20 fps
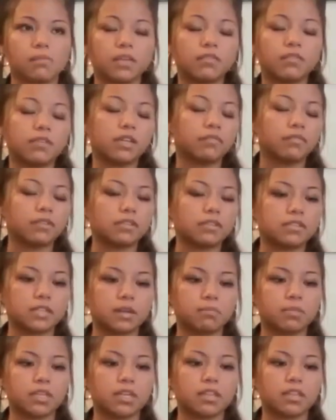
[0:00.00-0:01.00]
Even if it's
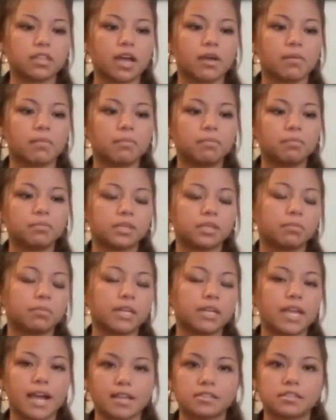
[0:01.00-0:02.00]
something that
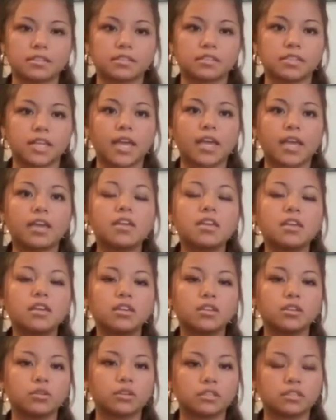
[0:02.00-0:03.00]
somebody has to say,
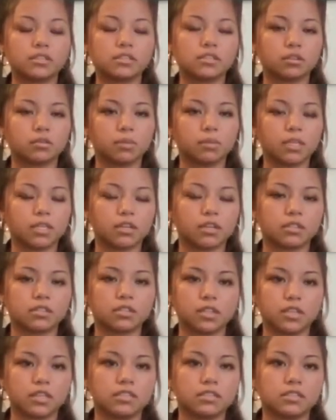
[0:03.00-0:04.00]
you can still be there
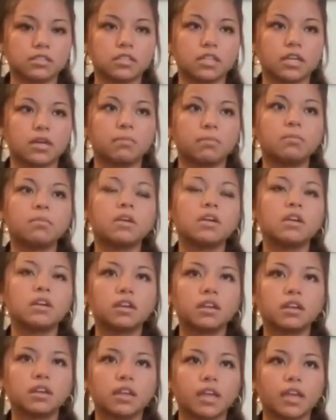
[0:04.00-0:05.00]
to listen to them
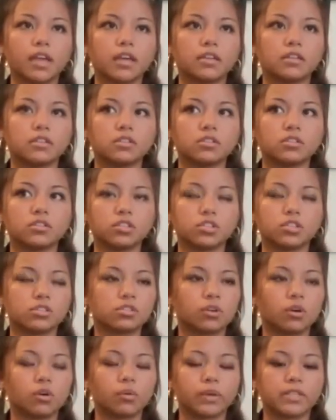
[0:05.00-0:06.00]
and
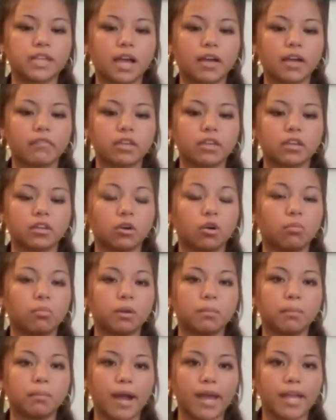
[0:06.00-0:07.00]
just always having an
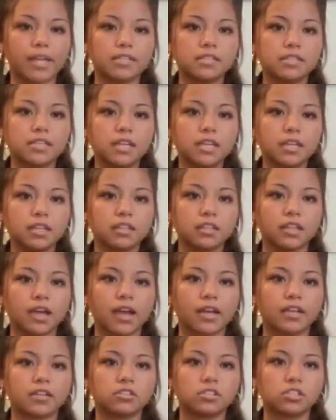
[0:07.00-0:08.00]
open mind
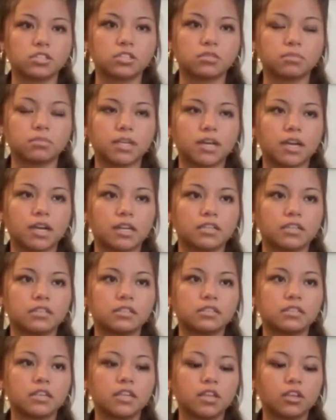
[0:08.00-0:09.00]
that just
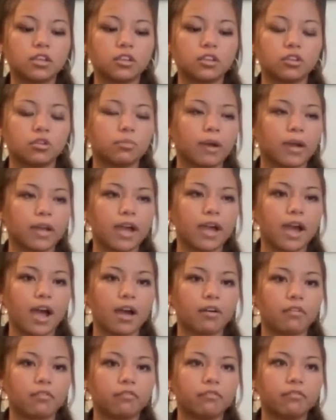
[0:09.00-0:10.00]
because you might
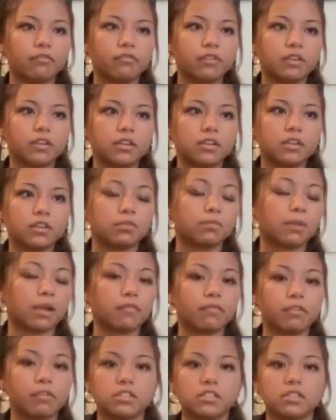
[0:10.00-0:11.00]
have, you
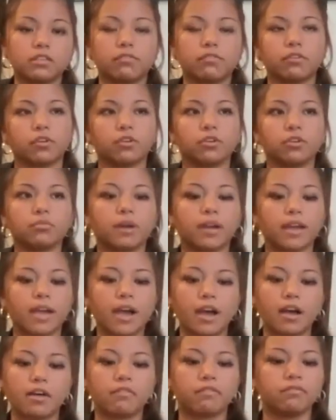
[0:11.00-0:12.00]
might feel indifferent or you might
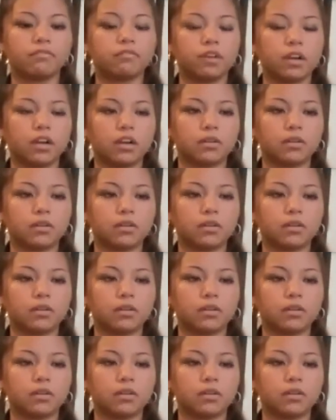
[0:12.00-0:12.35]
have